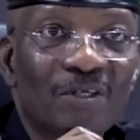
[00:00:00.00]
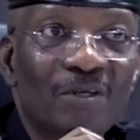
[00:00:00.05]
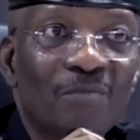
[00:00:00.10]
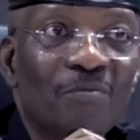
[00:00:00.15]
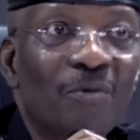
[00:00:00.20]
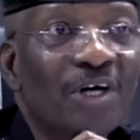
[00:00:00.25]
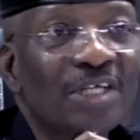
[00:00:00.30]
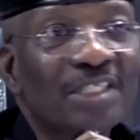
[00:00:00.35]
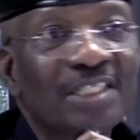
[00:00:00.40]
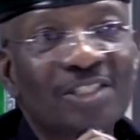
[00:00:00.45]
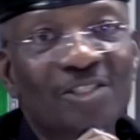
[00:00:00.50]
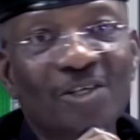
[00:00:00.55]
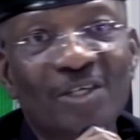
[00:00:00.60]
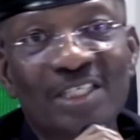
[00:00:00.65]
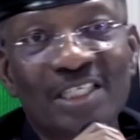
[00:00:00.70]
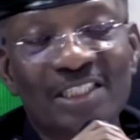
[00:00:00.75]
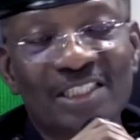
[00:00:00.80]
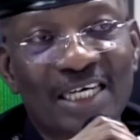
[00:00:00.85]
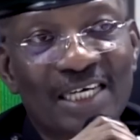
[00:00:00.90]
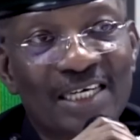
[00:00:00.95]
But it is not
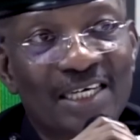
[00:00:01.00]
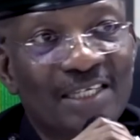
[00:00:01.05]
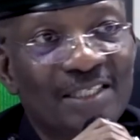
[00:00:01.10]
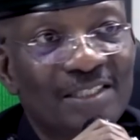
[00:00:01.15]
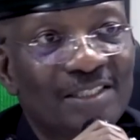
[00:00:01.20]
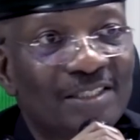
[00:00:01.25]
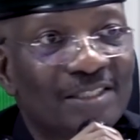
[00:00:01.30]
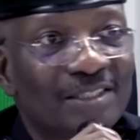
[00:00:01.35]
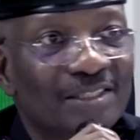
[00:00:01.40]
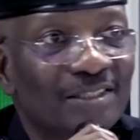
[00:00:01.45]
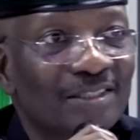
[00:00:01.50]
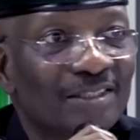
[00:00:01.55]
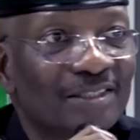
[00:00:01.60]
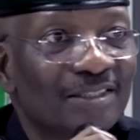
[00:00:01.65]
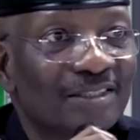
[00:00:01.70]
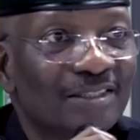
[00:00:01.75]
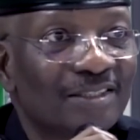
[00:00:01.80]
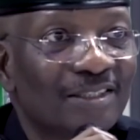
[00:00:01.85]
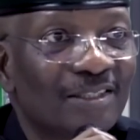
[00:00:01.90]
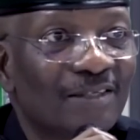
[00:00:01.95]
a challenge
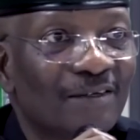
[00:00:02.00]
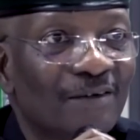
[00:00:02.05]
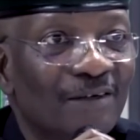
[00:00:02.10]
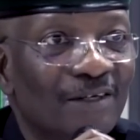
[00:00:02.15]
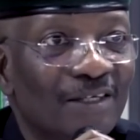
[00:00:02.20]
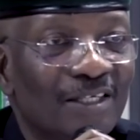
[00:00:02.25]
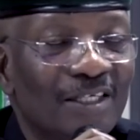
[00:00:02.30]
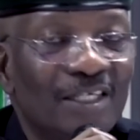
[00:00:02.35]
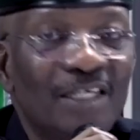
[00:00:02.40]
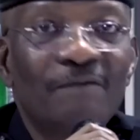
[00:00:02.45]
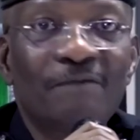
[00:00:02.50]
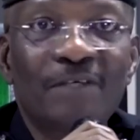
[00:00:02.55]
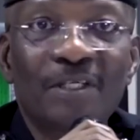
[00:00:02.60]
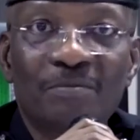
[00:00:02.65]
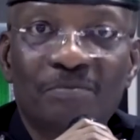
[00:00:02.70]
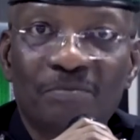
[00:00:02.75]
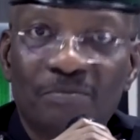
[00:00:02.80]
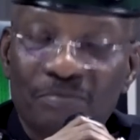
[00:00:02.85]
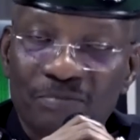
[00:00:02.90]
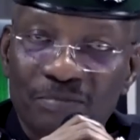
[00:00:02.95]
if the
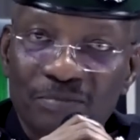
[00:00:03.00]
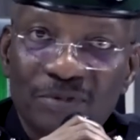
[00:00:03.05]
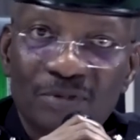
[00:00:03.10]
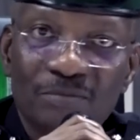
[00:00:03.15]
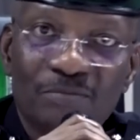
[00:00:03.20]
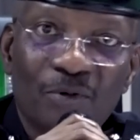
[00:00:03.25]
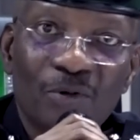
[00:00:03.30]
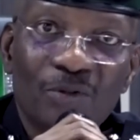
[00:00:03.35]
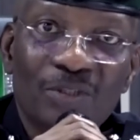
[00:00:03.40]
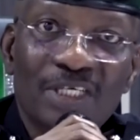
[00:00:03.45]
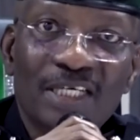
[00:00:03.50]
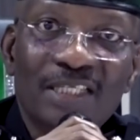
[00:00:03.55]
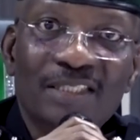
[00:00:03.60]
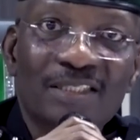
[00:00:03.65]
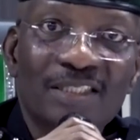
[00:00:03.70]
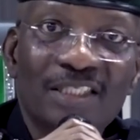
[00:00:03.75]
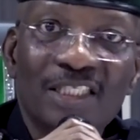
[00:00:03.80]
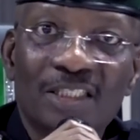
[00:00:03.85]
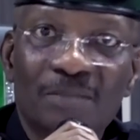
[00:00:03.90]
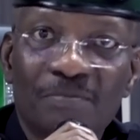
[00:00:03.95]

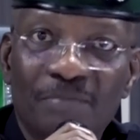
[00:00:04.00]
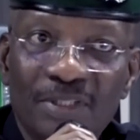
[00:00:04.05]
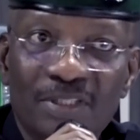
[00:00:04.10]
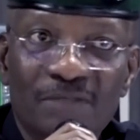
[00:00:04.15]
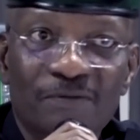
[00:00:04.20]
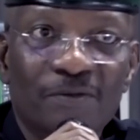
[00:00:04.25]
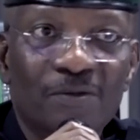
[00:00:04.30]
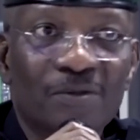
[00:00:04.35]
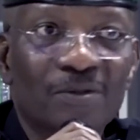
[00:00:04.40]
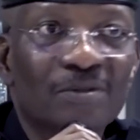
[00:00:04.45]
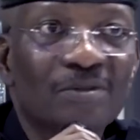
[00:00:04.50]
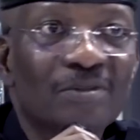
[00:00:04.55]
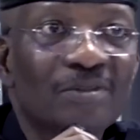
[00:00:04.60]
protest is peaceful.